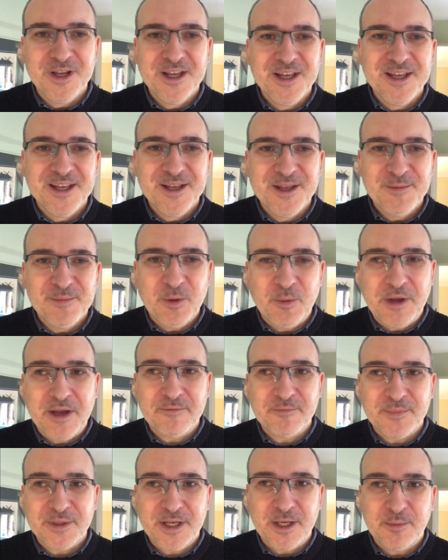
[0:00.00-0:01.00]
But we haven't
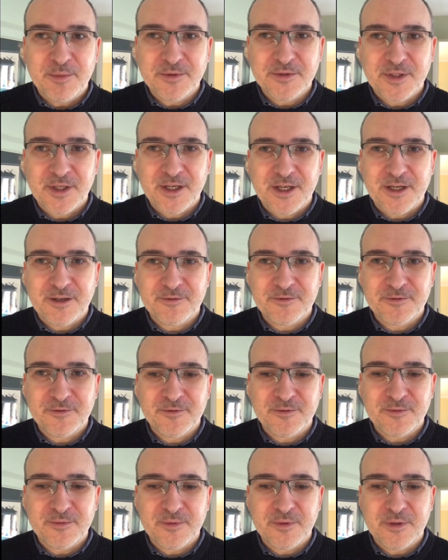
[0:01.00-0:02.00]
been able to have
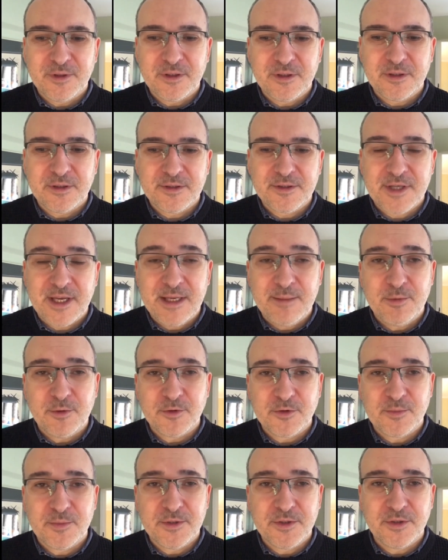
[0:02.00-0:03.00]
tables
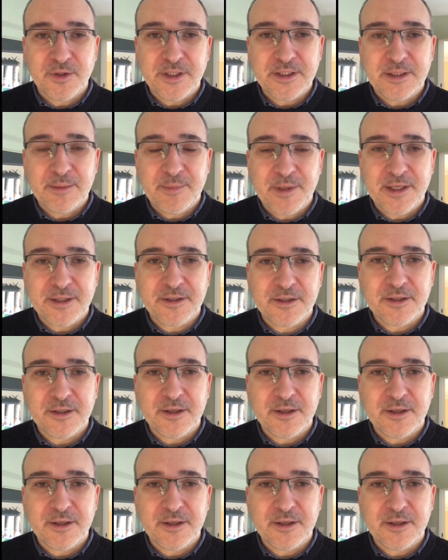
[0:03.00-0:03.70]
beside the bed,